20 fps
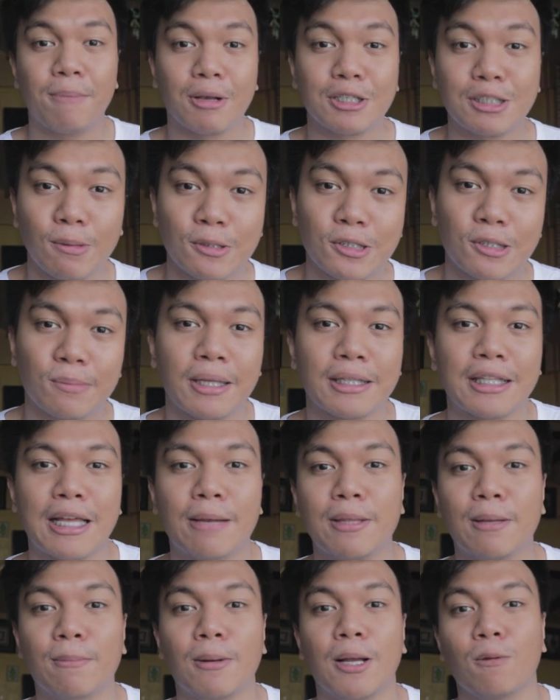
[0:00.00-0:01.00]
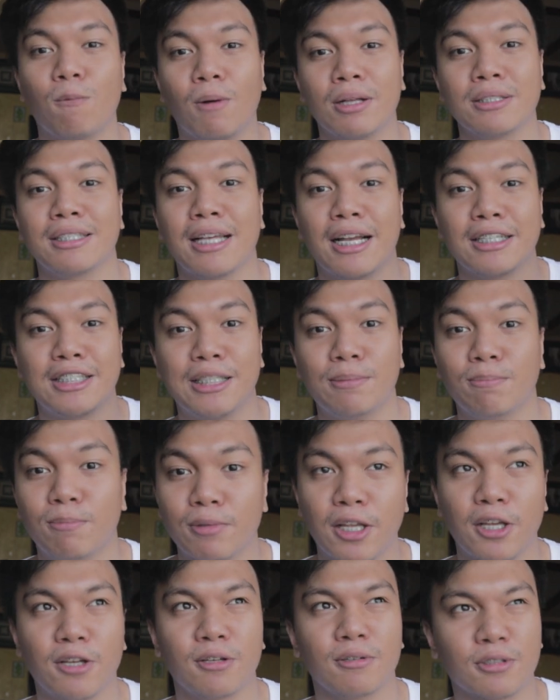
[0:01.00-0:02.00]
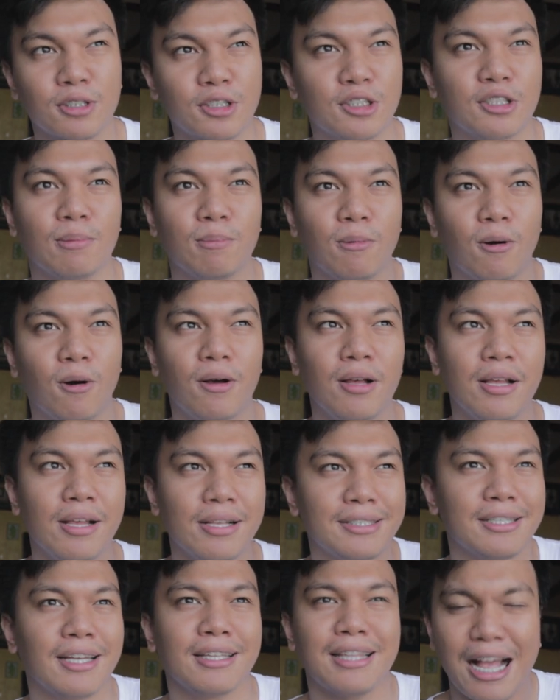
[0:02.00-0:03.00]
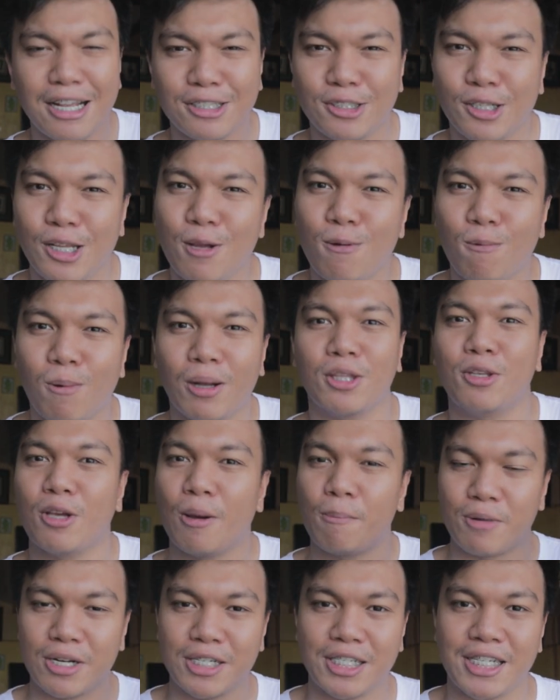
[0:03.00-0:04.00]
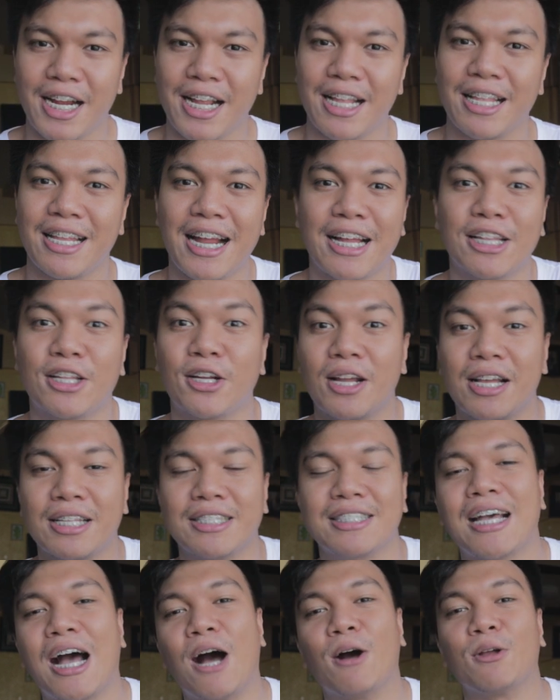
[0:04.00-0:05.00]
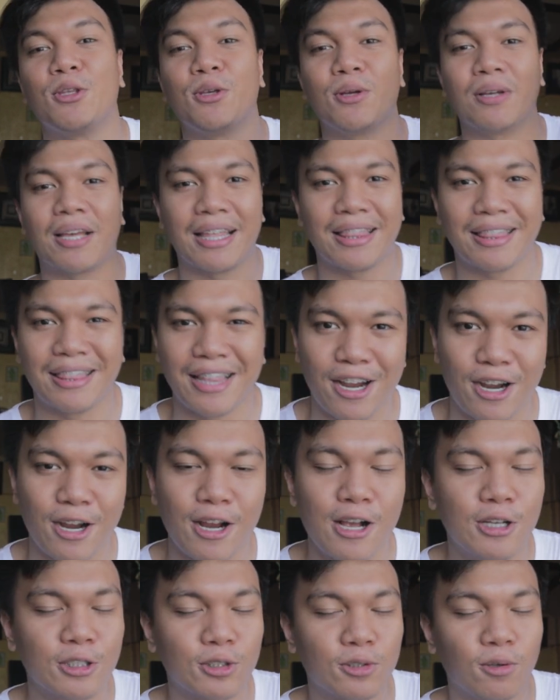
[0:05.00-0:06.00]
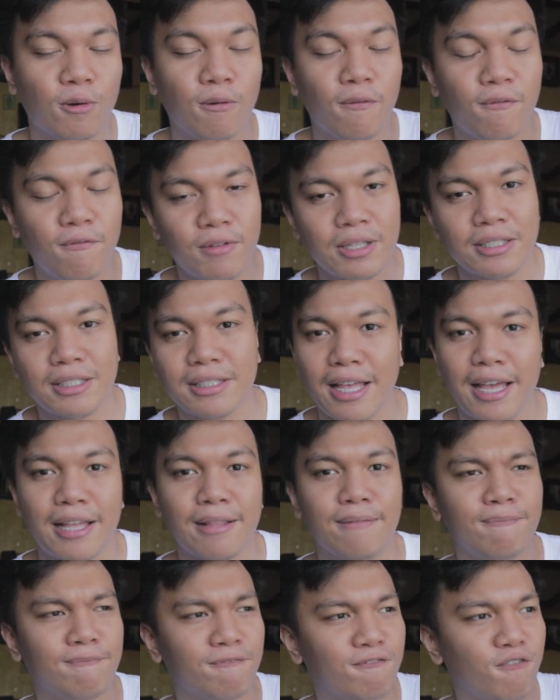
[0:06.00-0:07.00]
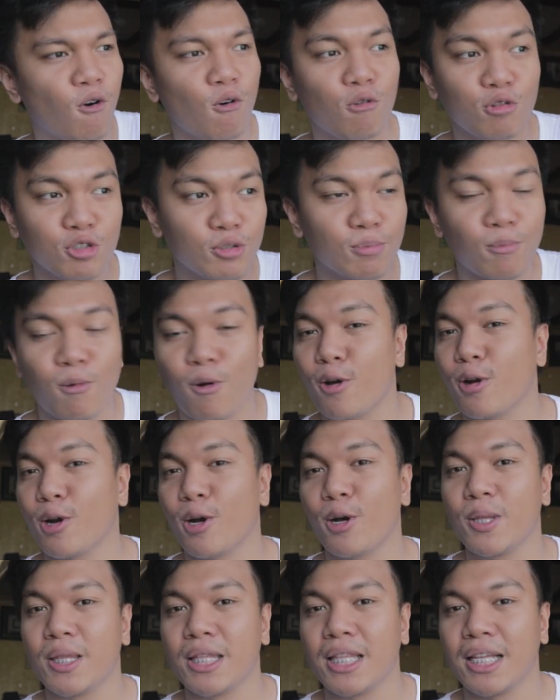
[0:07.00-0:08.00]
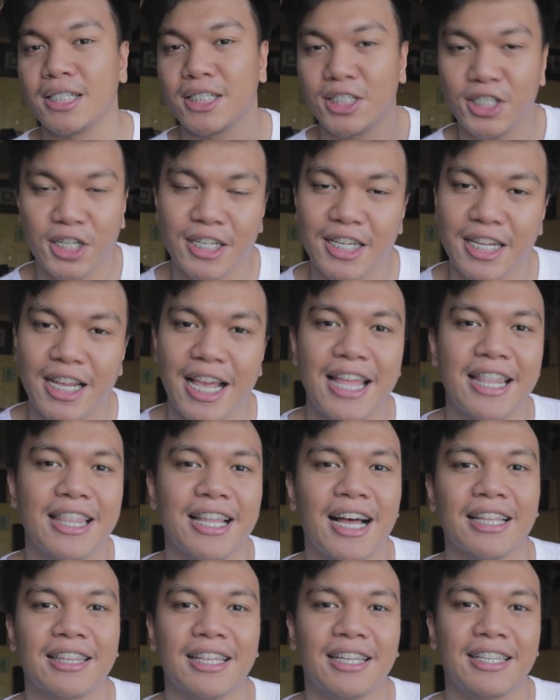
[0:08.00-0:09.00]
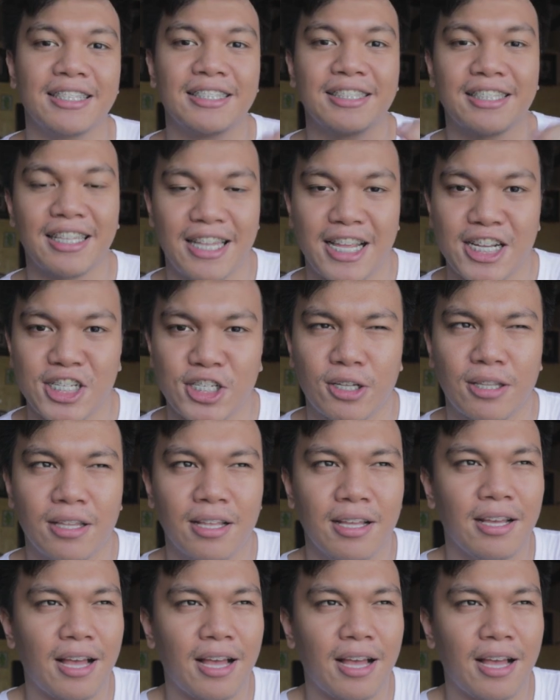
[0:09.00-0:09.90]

Because most of the time naman, once na-achieve mo na yung gusto mo, it's not actually what you appreciate, rather it's how you get there. So instead, focus more on the journey and not the destination.